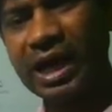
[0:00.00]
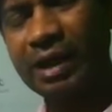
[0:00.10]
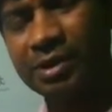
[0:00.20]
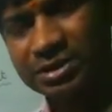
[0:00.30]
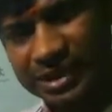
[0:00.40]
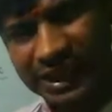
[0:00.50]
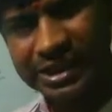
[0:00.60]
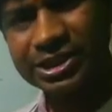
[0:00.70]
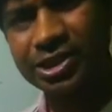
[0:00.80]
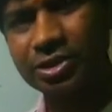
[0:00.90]
our
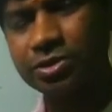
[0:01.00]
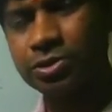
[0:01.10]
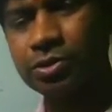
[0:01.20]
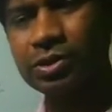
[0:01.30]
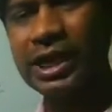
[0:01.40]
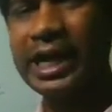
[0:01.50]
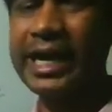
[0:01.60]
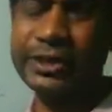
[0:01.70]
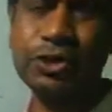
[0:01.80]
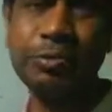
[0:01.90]
strategy also
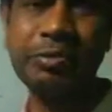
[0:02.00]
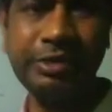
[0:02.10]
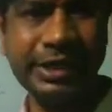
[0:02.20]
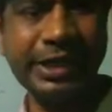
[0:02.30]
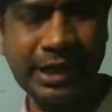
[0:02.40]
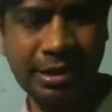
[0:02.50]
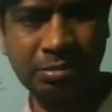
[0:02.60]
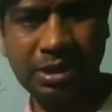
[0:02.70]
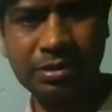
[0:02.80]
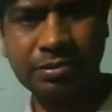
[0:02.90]
has to be very dynamic.